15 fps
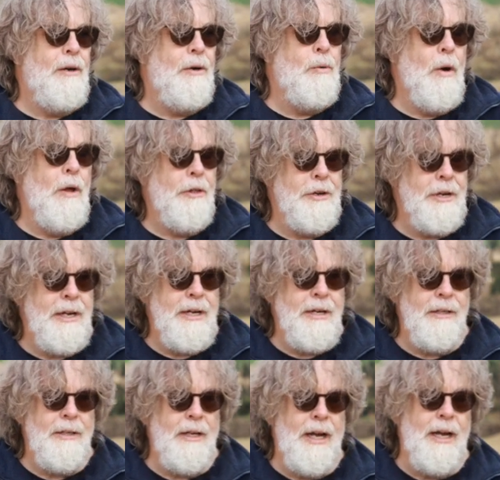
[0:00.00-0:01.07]

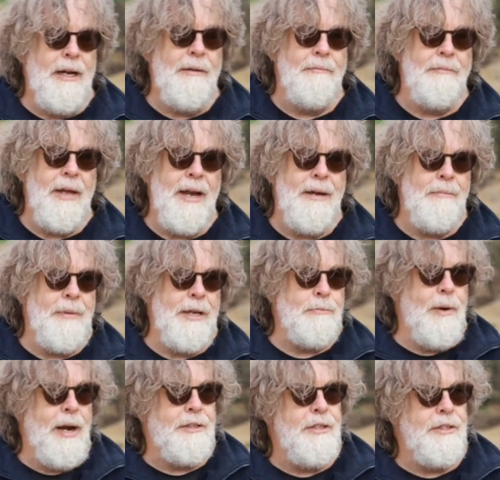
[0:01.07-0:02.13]
quality and best
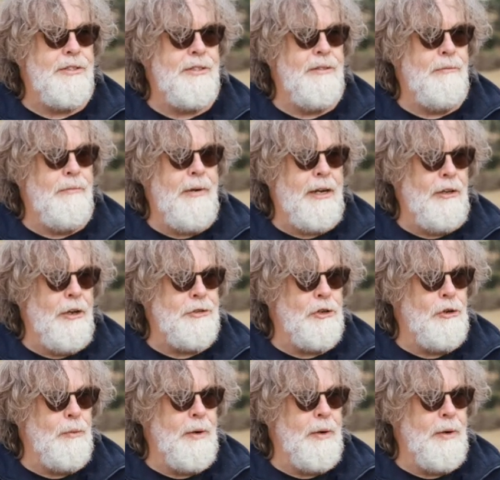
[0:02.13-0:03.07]
practice ecological